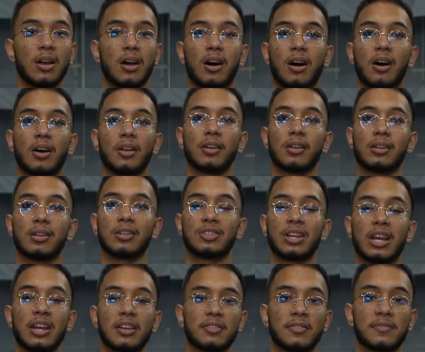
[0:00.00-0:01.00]
on the
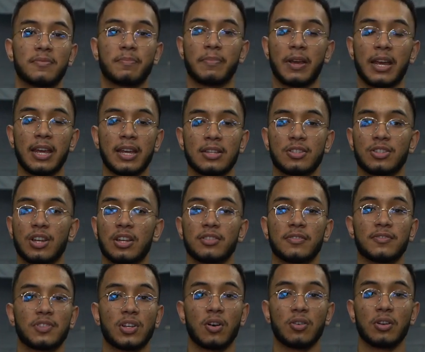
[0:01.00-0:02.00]
change of pace, change
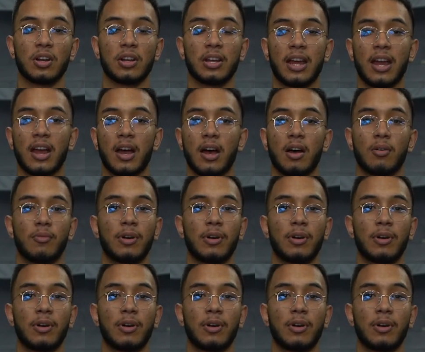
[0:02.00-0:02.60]
of tone in the uh,